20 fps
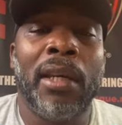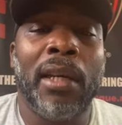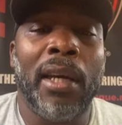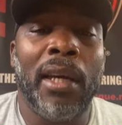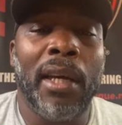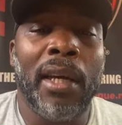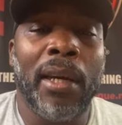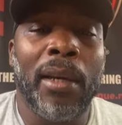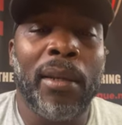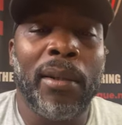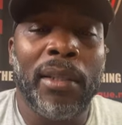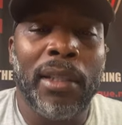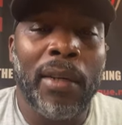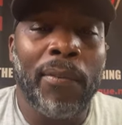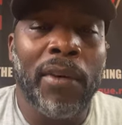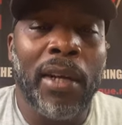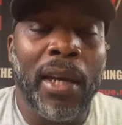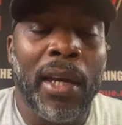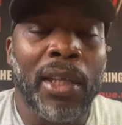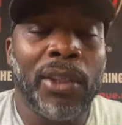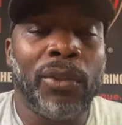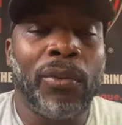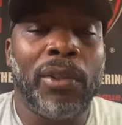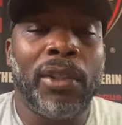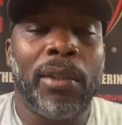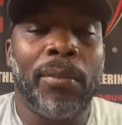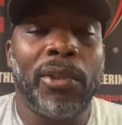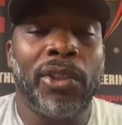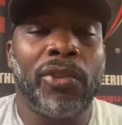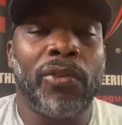and giving hands-on
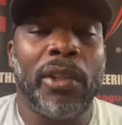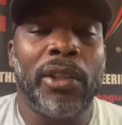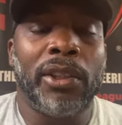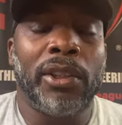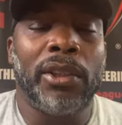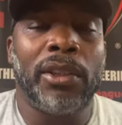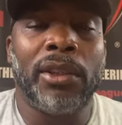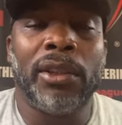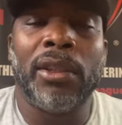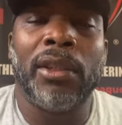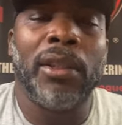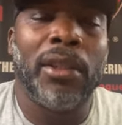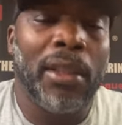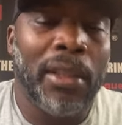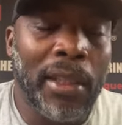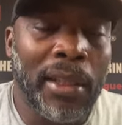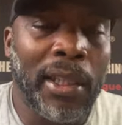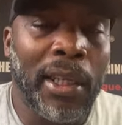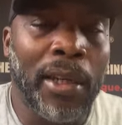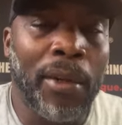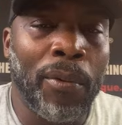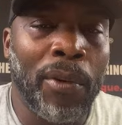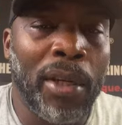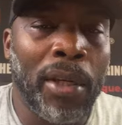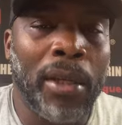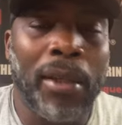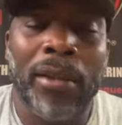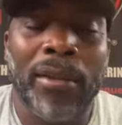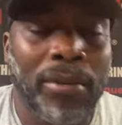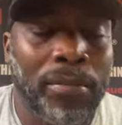demonstrations, I think it,
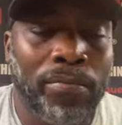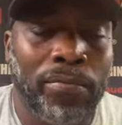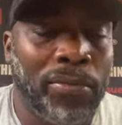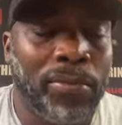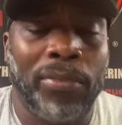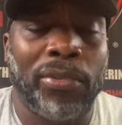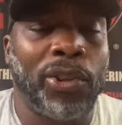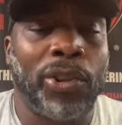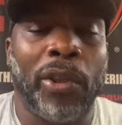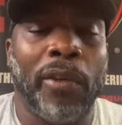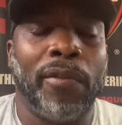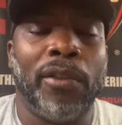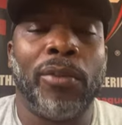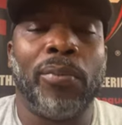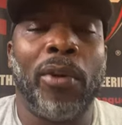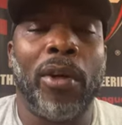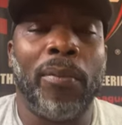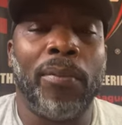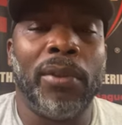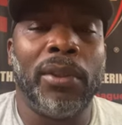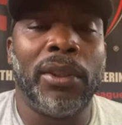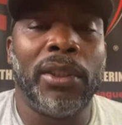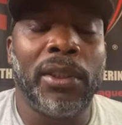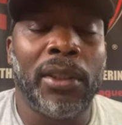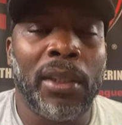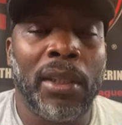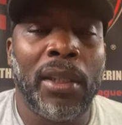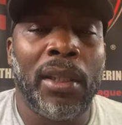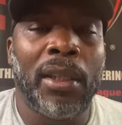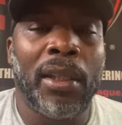it served its purpose
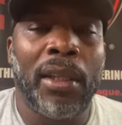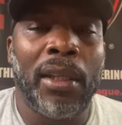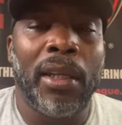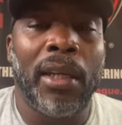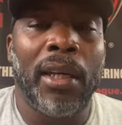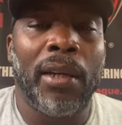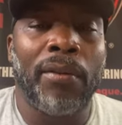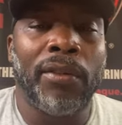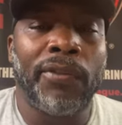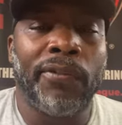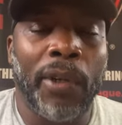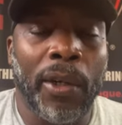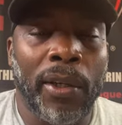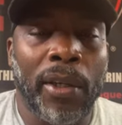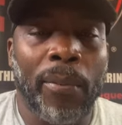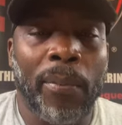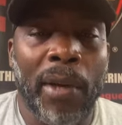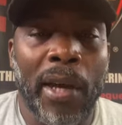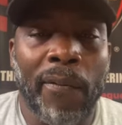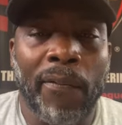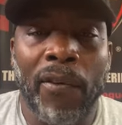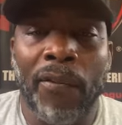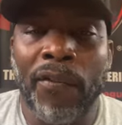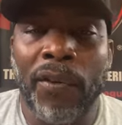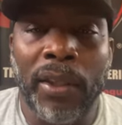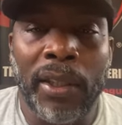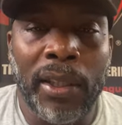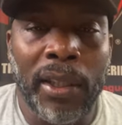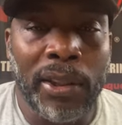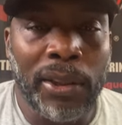and it was very impactful for
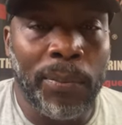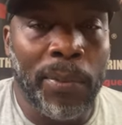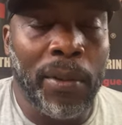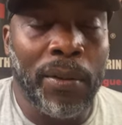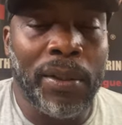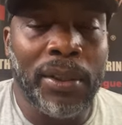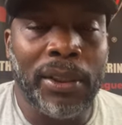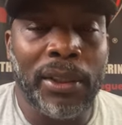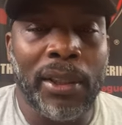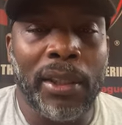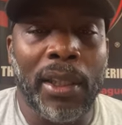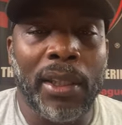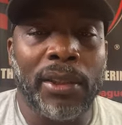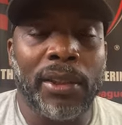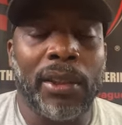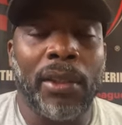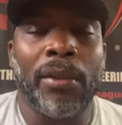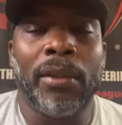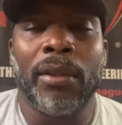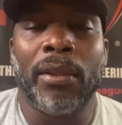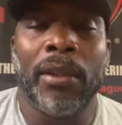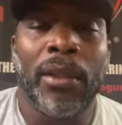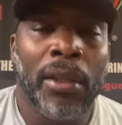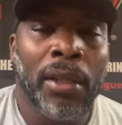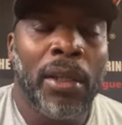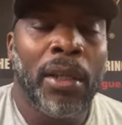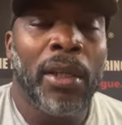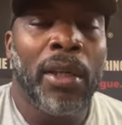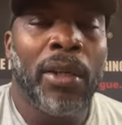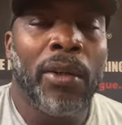the kids to be able to see that. So
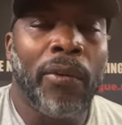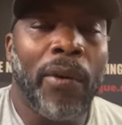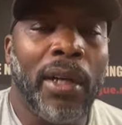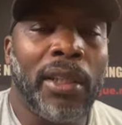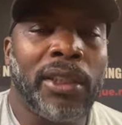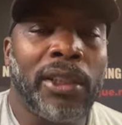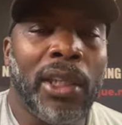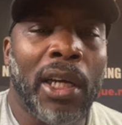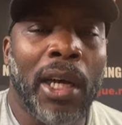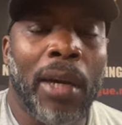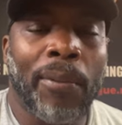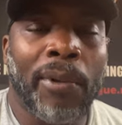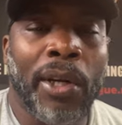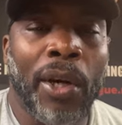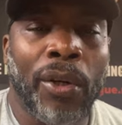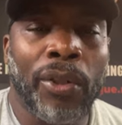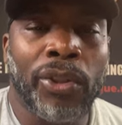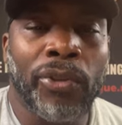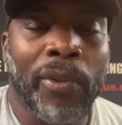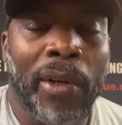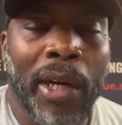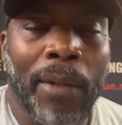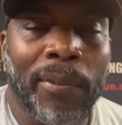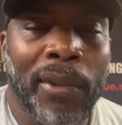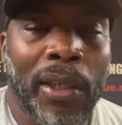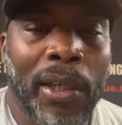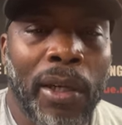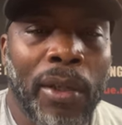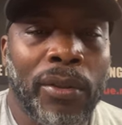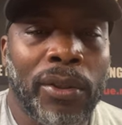great job, Coach Rob
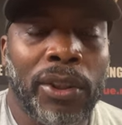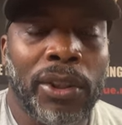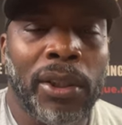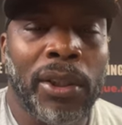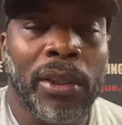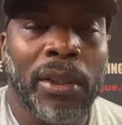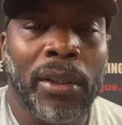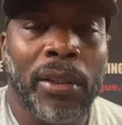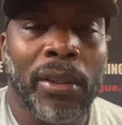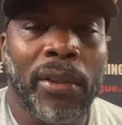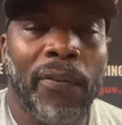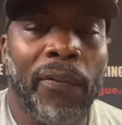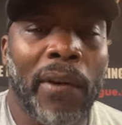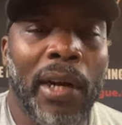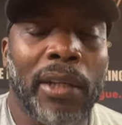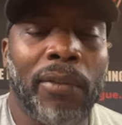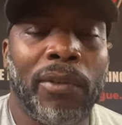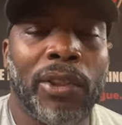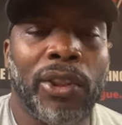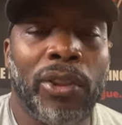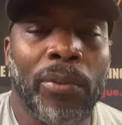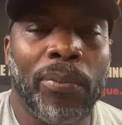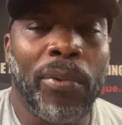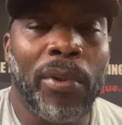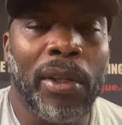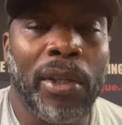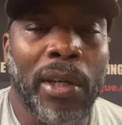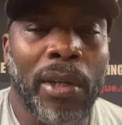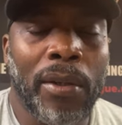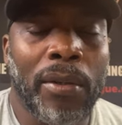DeLoach, the Factory
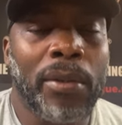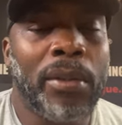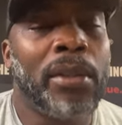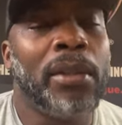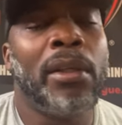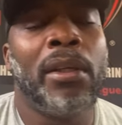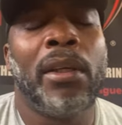2.0